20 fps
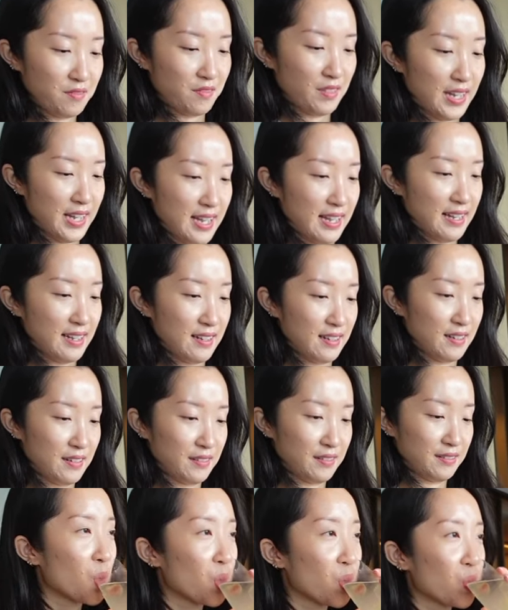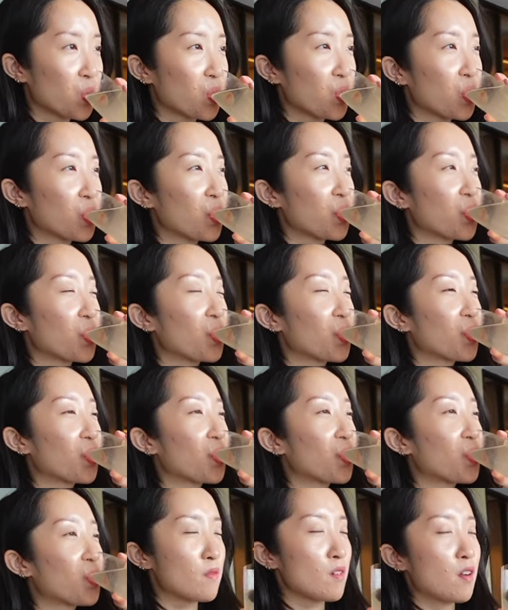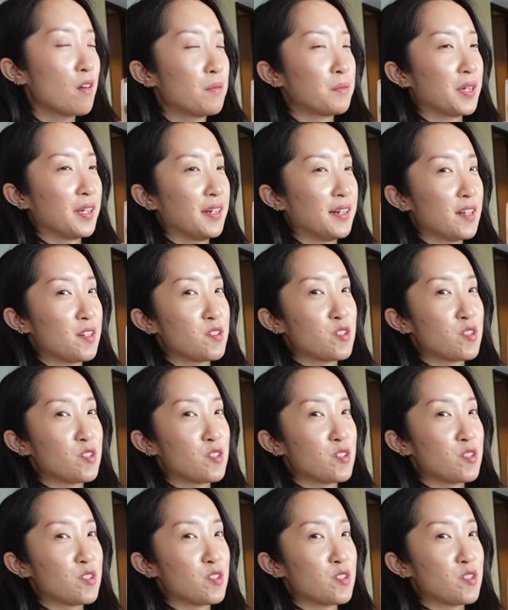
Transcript: Wow. Oh my god,